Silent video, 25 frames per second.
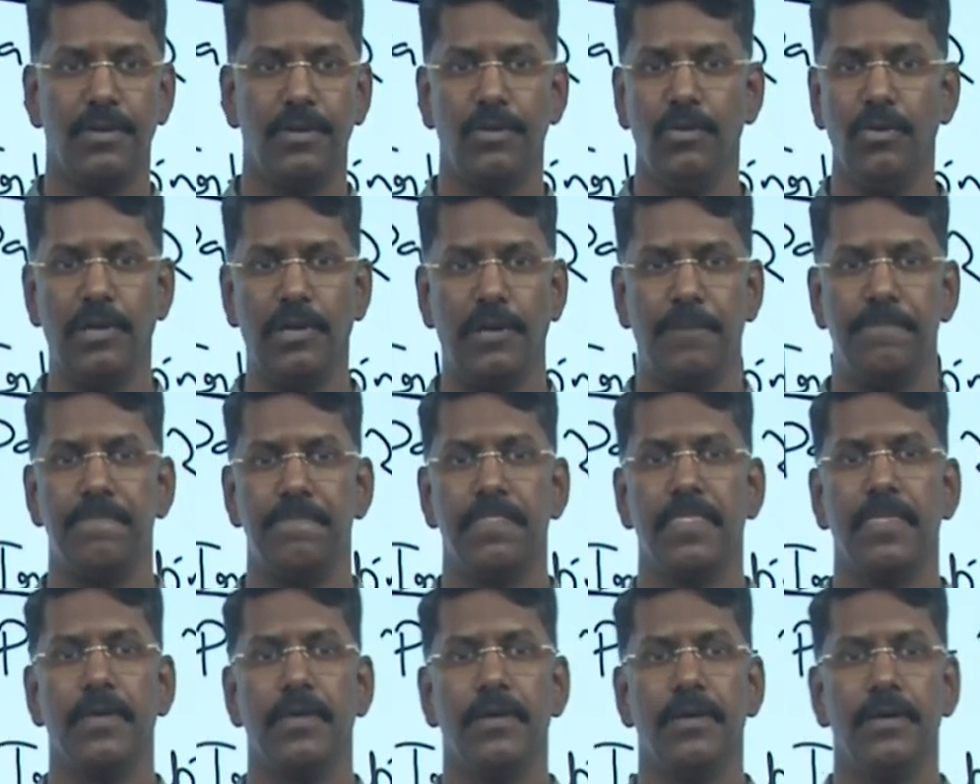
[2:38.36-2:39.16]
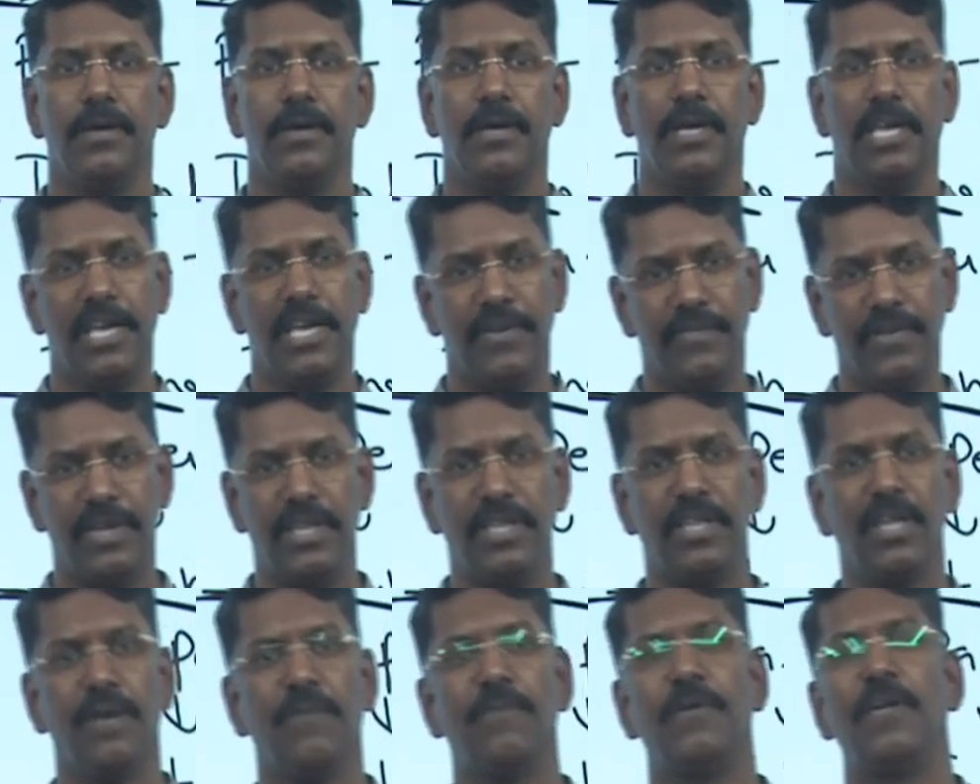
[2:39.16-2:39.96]
Okay.
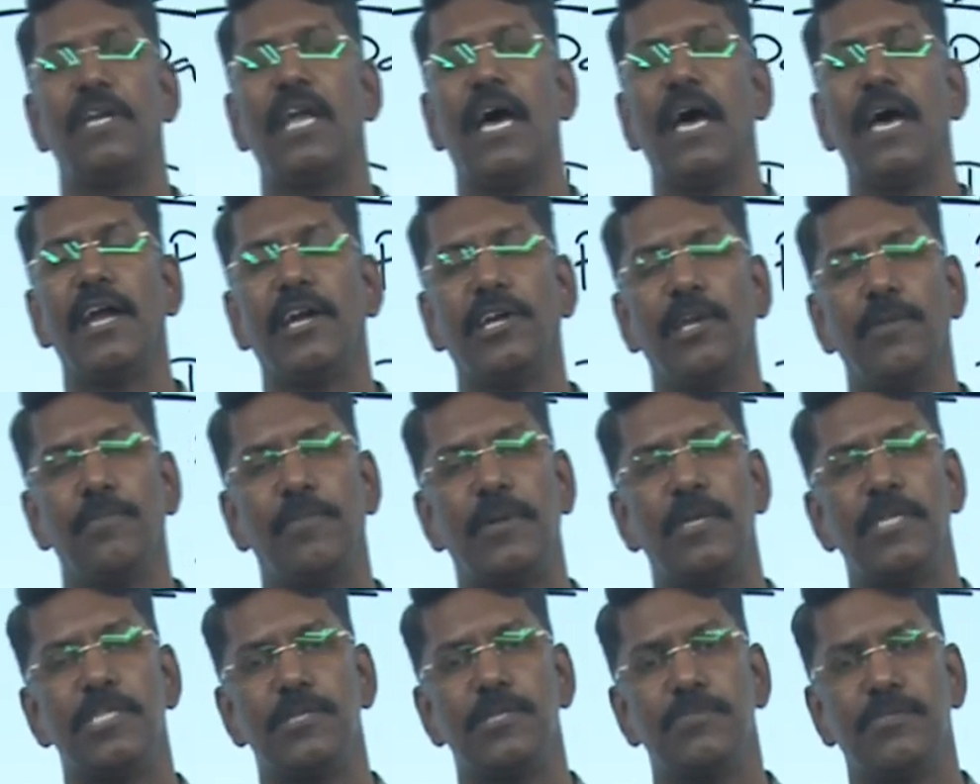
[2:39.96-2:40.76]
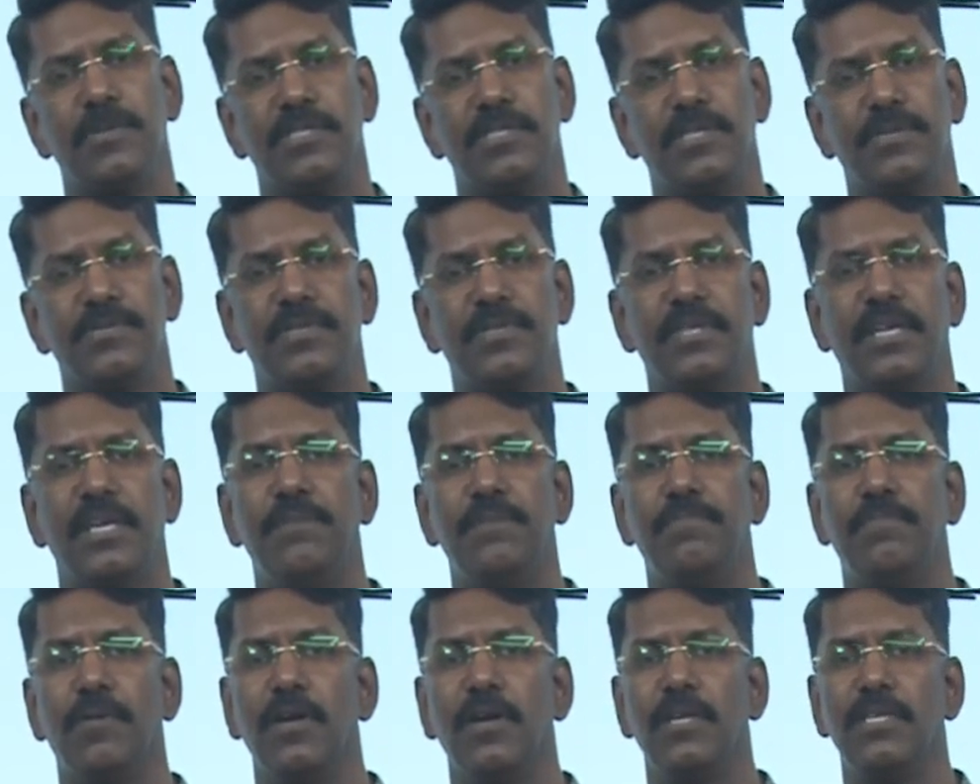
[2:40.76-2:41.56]
Even the directive principles of
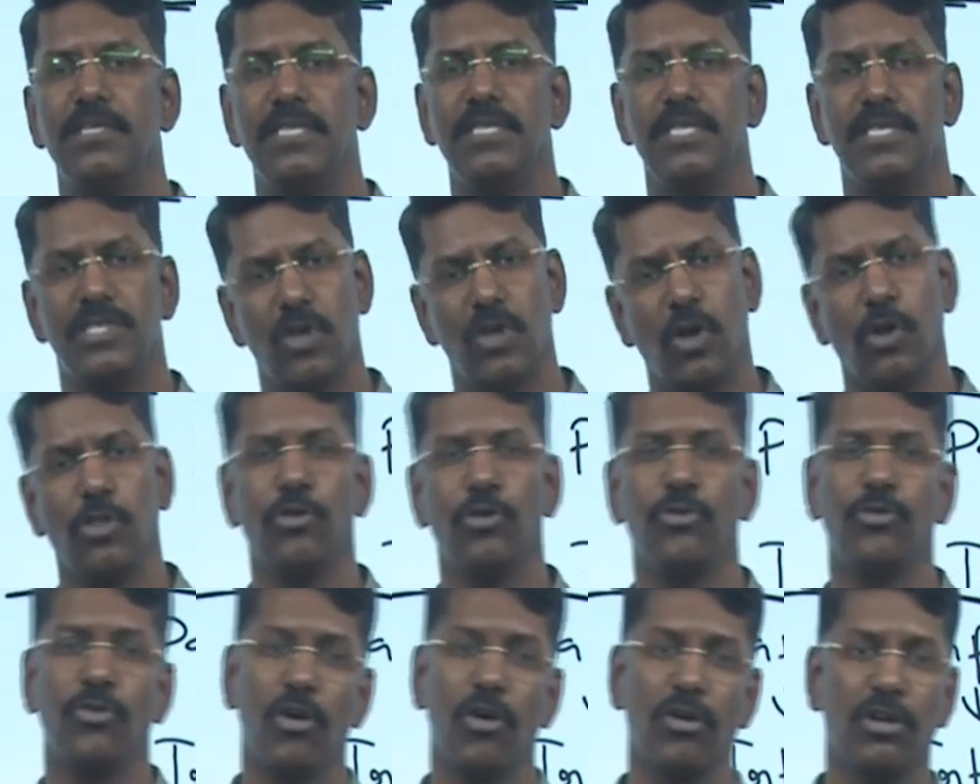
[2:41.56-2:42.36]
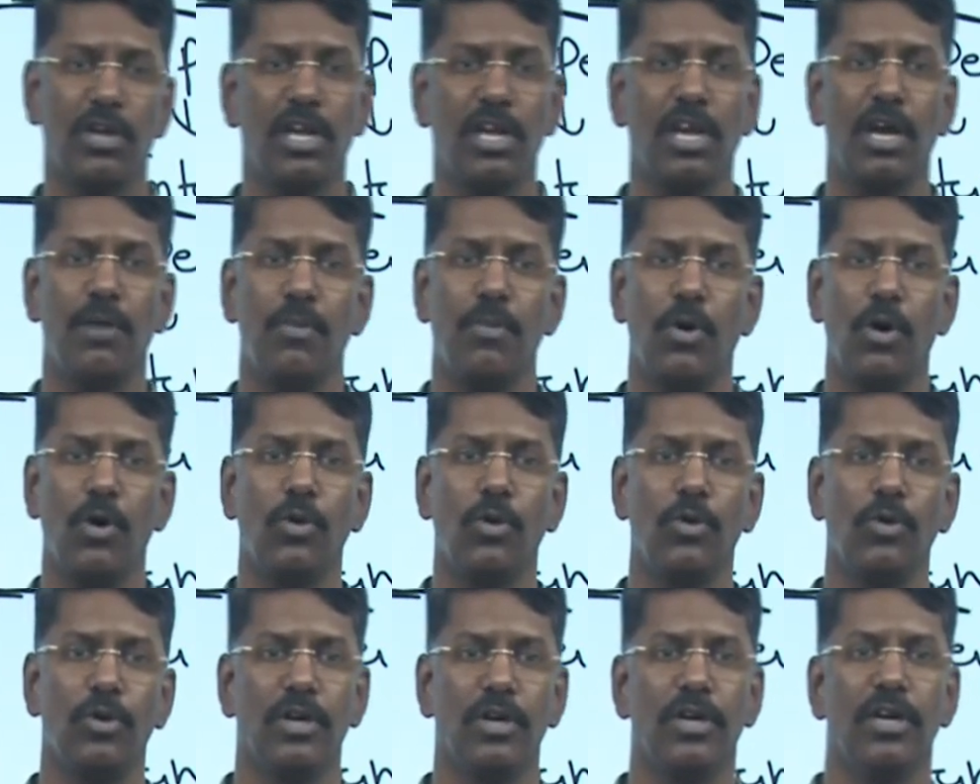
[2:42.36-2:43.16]
state policy is also talking
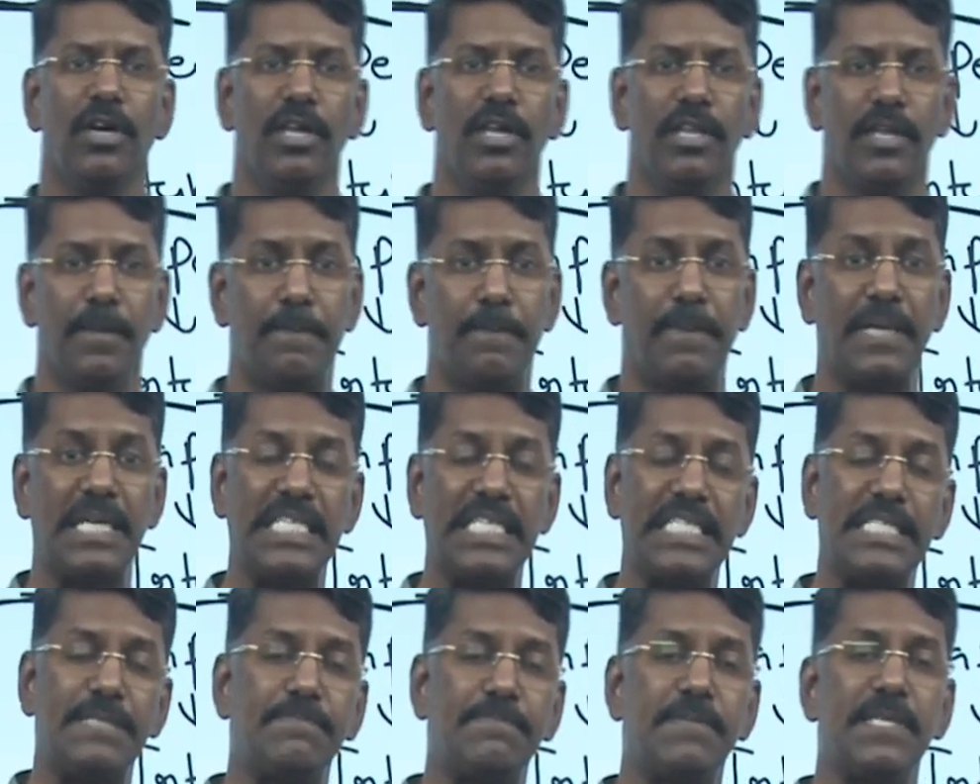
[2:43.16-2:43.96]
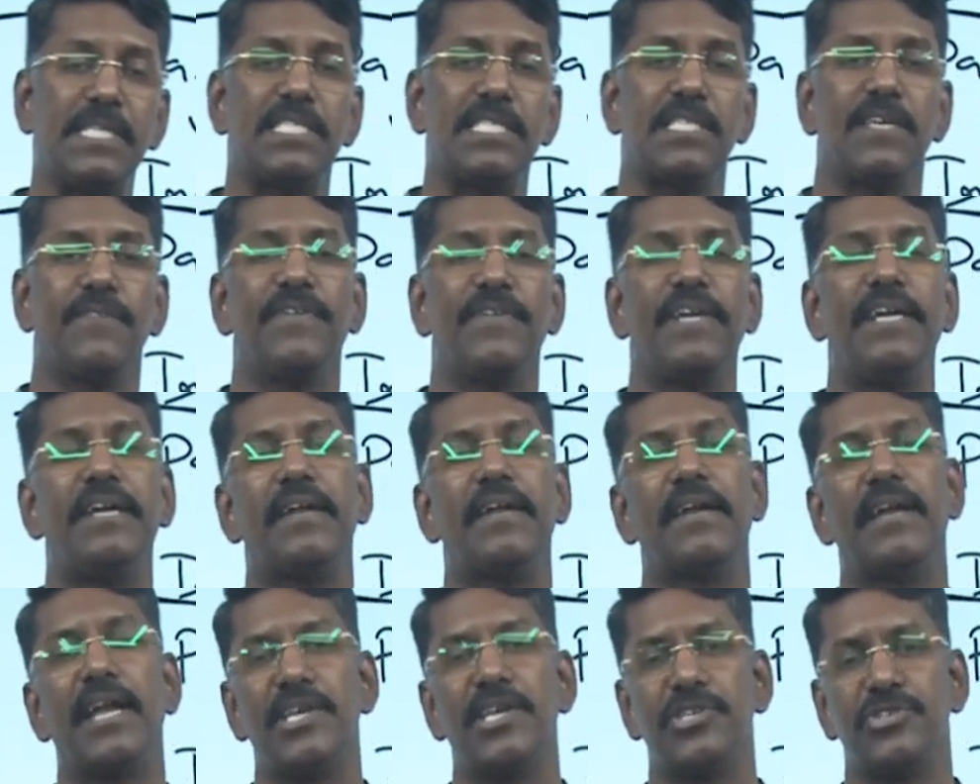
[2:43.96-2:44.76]
about the principles of
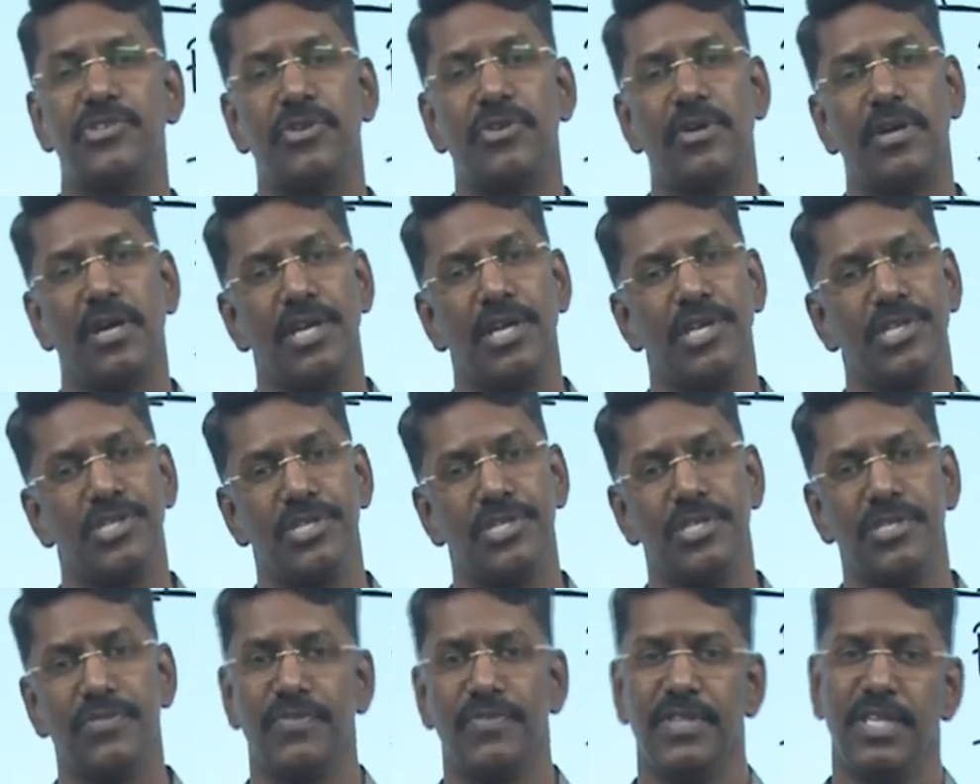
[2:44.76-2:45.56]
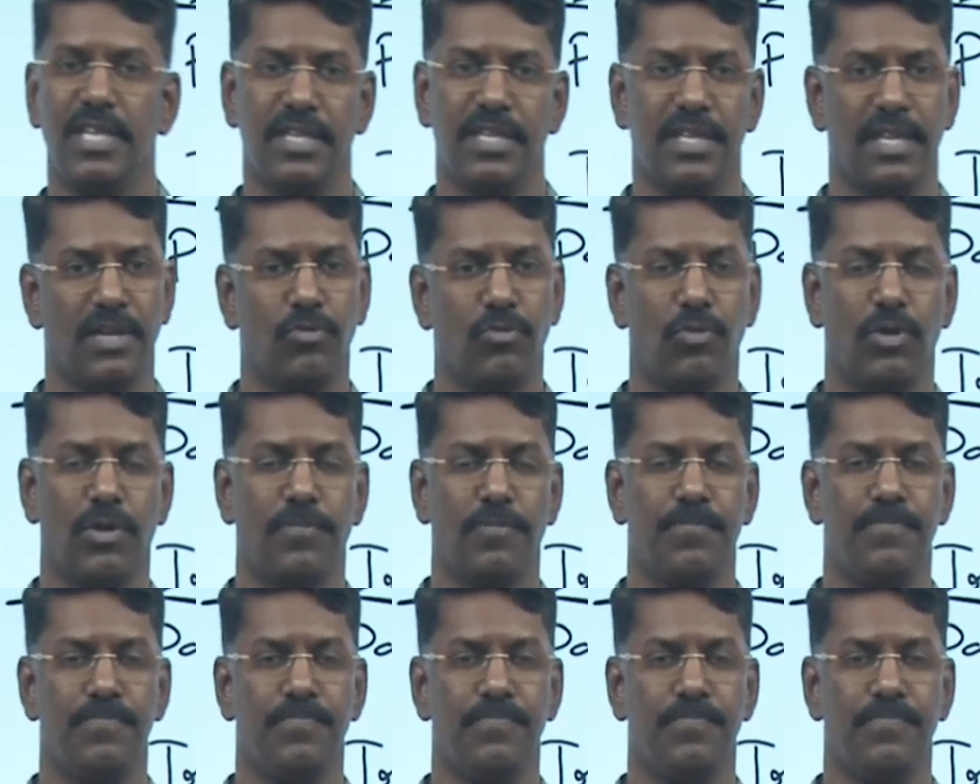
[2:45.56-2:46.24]
international relations within that one.